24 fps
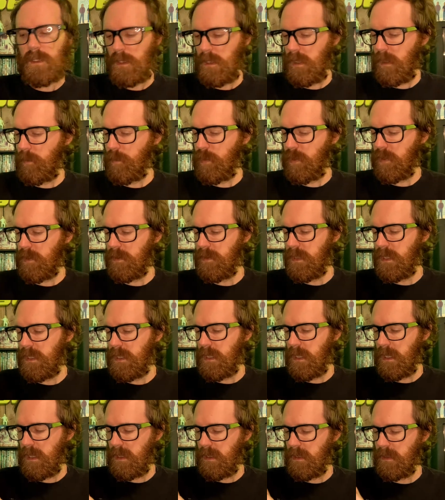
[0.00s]
I pulled the
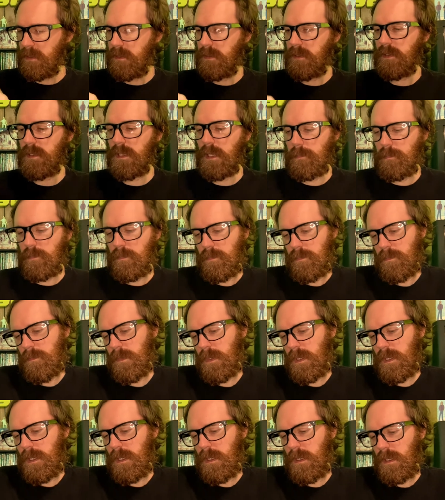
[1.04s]
uh, slip
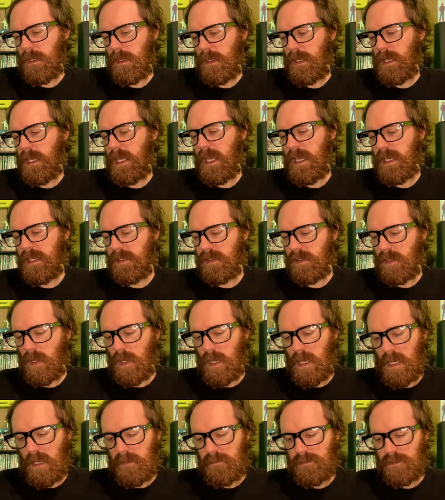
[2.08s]
case
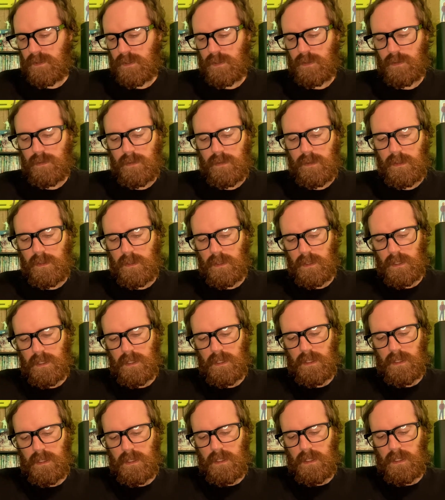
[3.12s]
off to
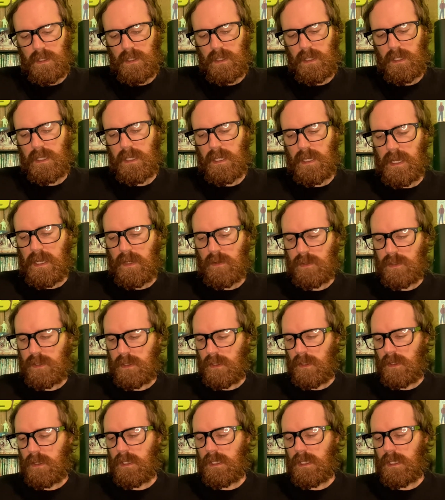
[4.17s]
get out
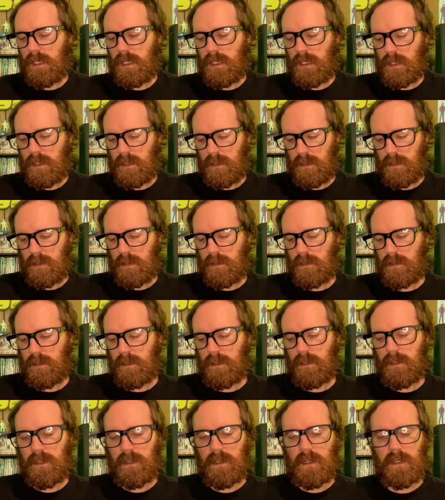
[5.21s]
the,
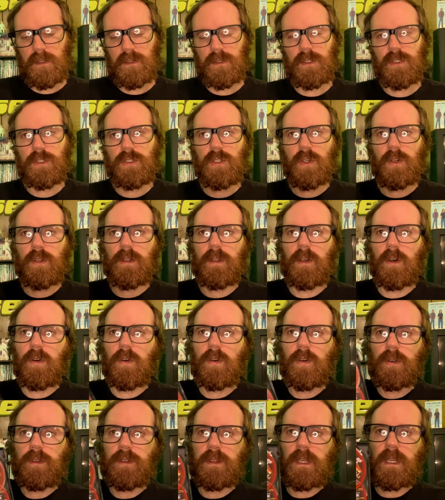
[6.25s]
you know, I'll just show you the
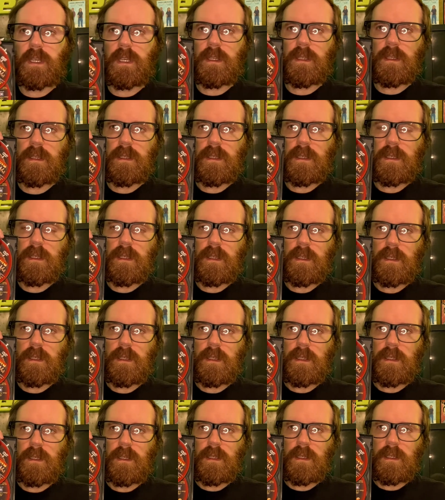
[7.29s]
whole thing.
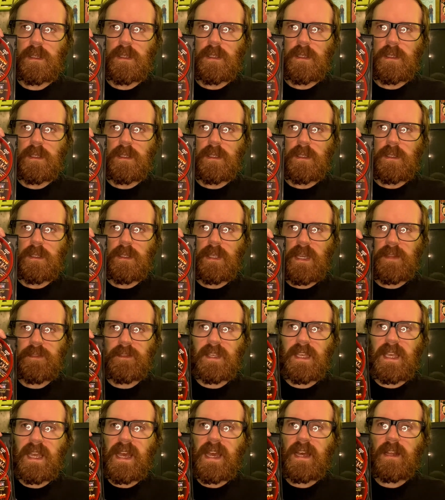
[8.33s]
You got the
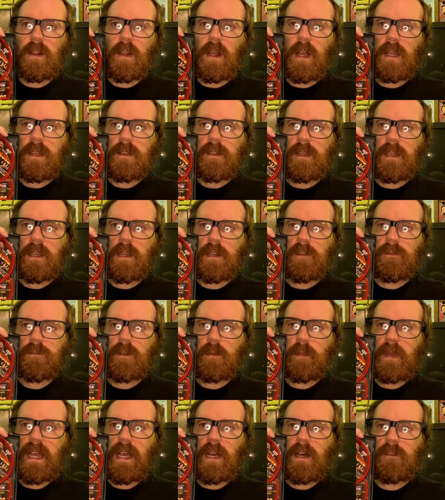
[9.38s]
catalog there
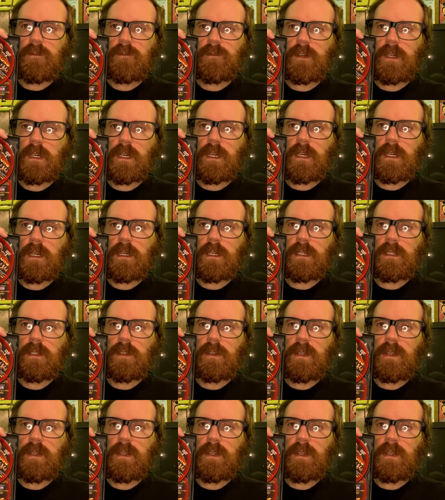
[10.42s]
from Alpha, you